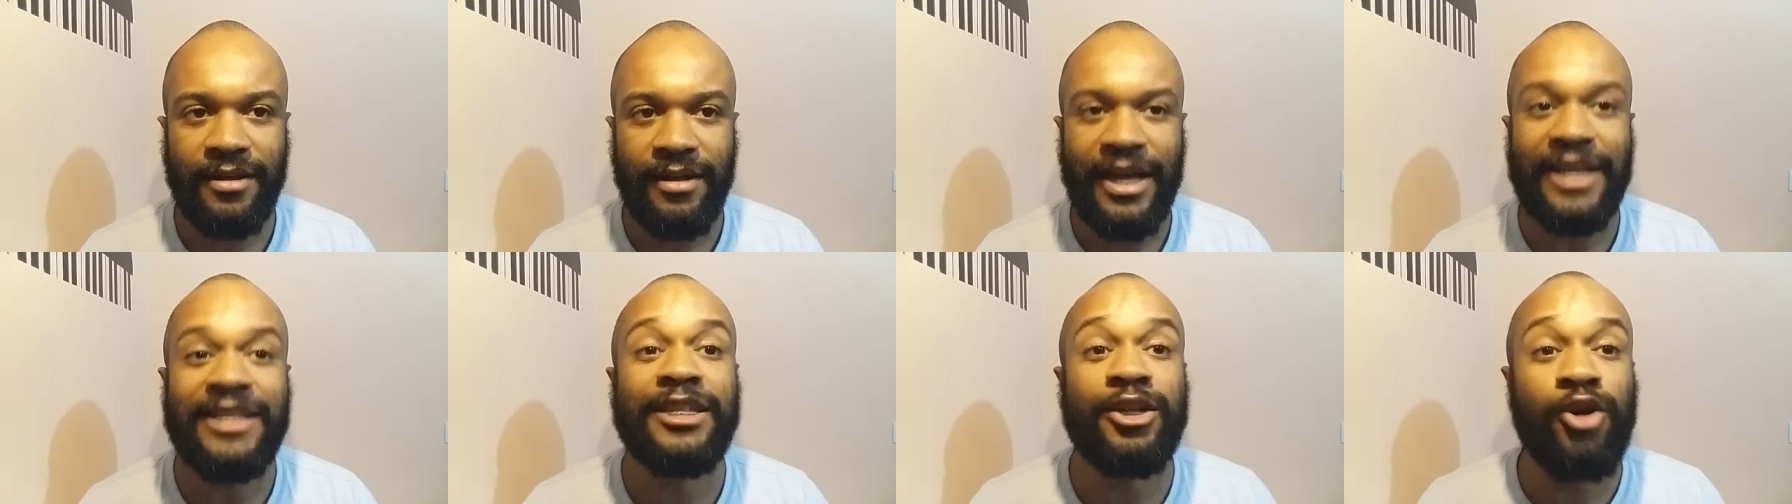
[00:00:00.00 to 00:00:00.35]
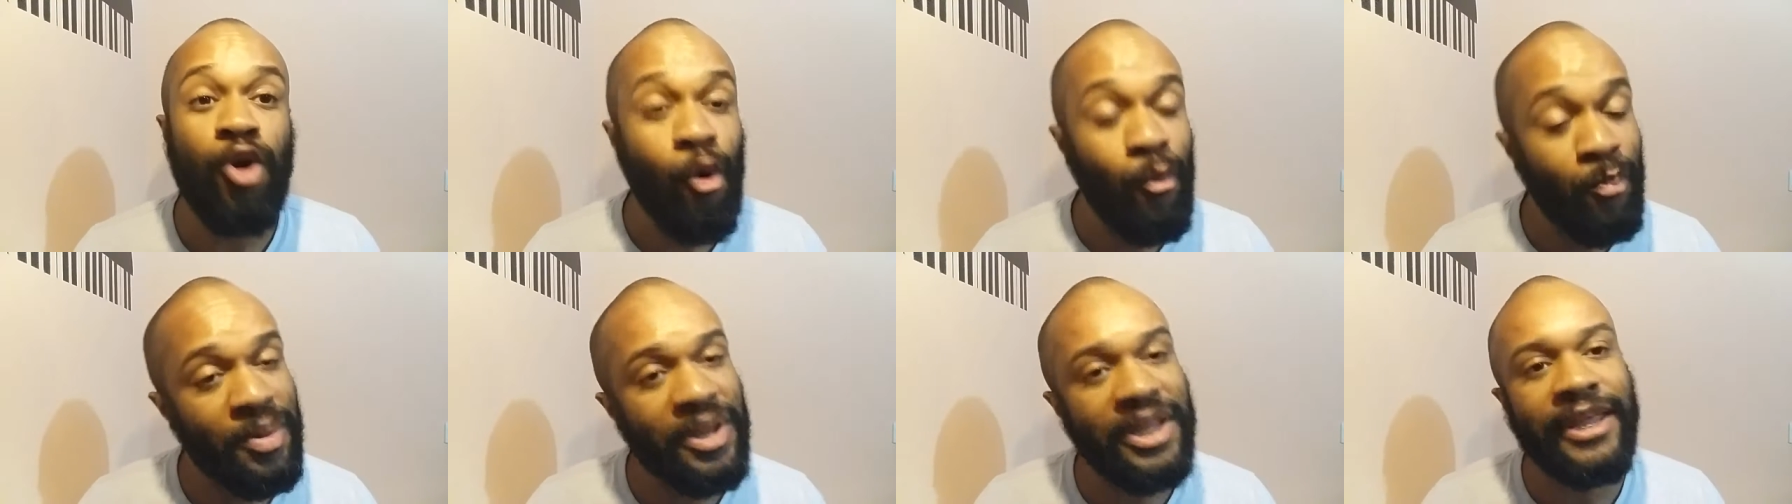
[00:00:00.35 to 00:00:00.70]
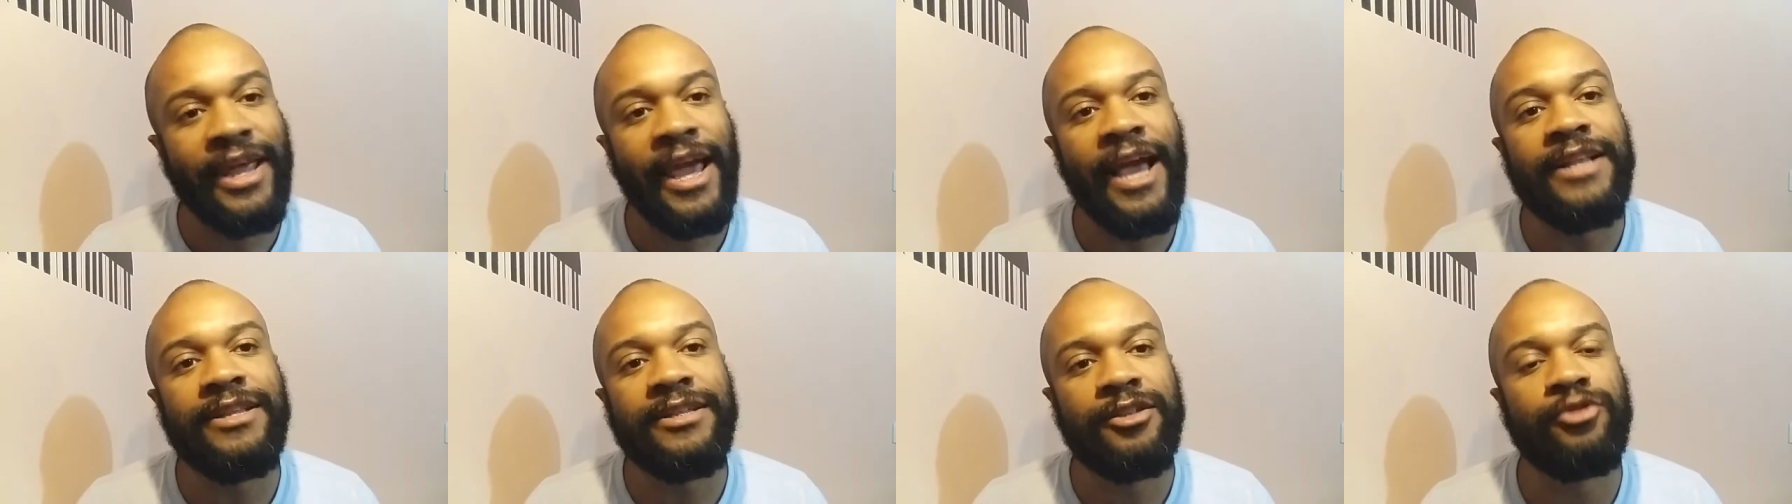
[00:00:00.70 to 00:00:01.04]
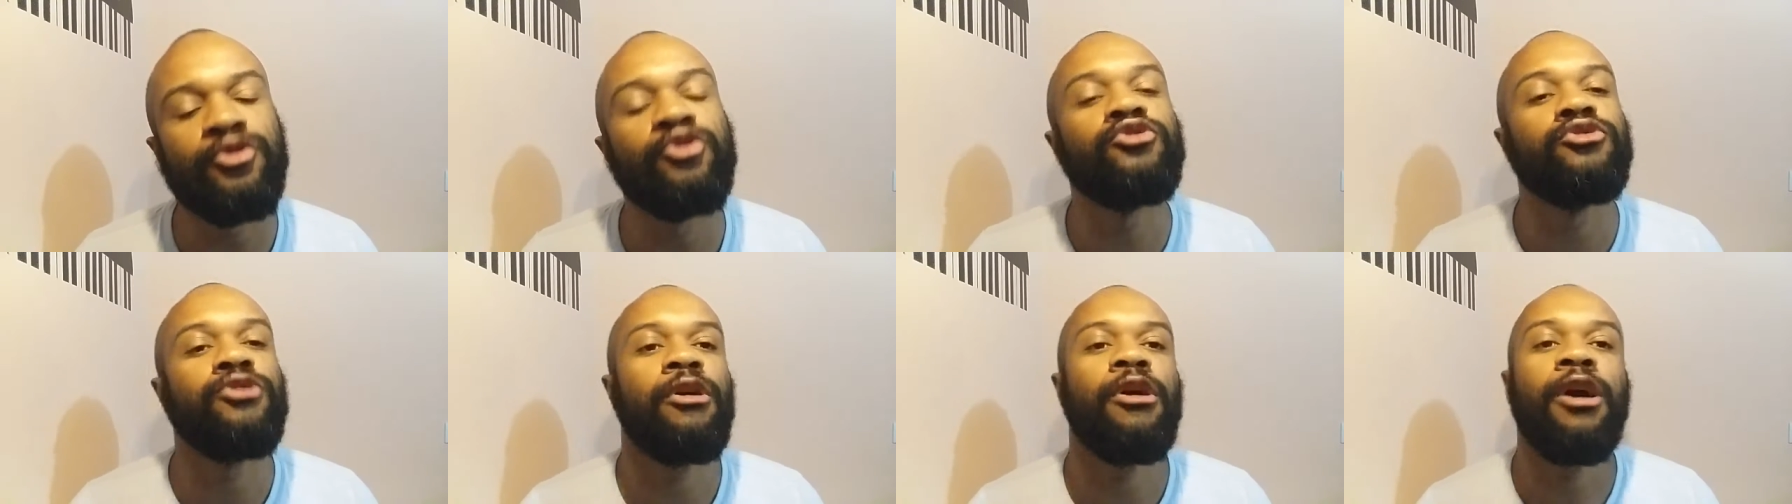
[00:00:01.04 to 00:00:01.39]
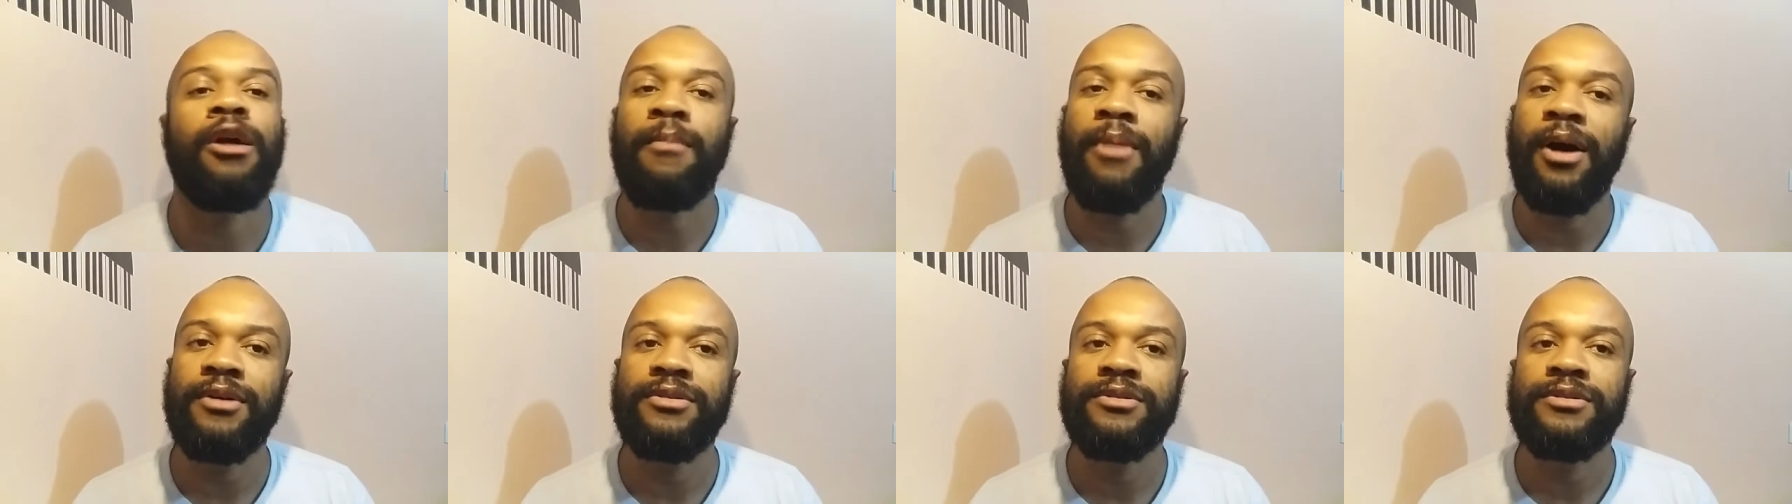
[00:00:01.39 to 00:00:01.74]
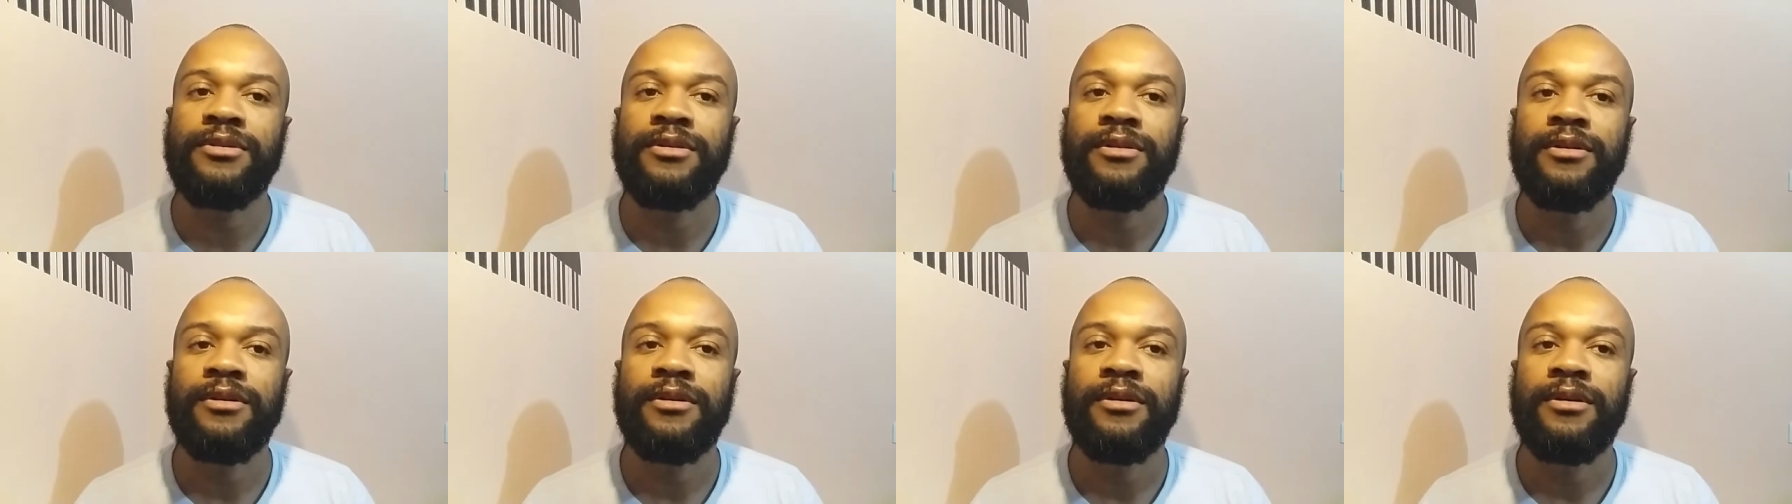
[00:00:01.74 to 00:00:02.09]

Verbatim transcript: it's complicated to talk about